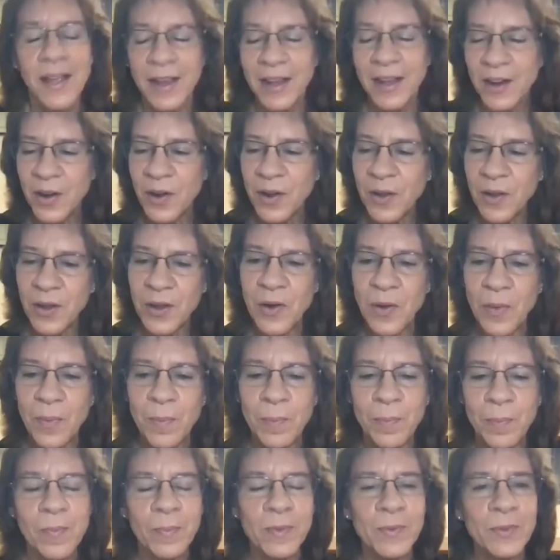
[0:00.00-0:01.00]
you, you know,
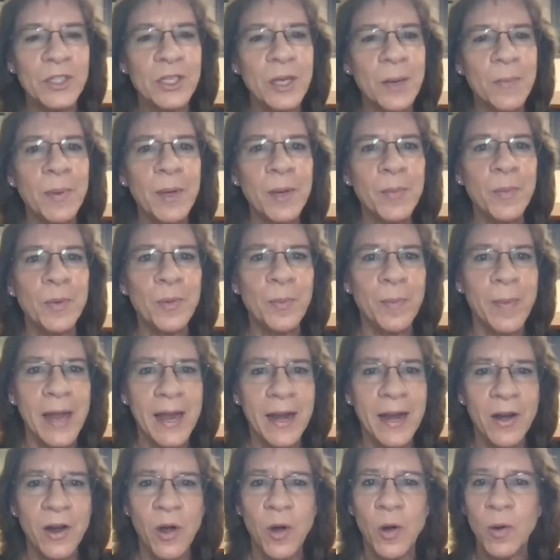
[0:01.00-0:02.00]
some people
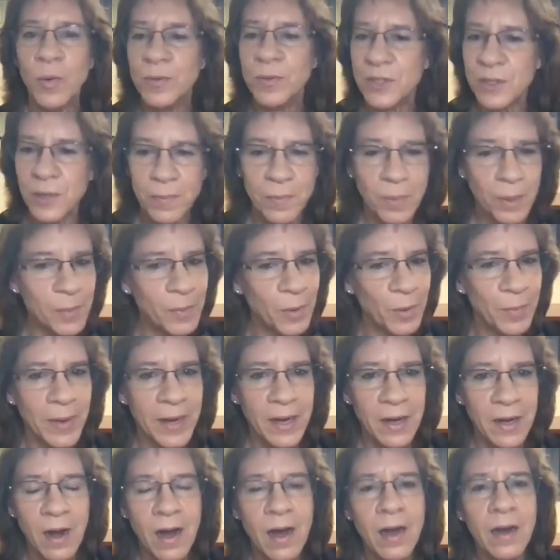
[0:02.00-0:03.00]
may know, some people may
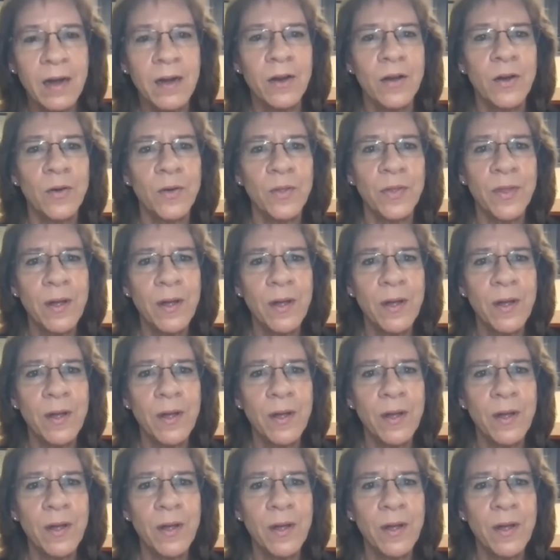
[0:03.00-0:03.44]
not know.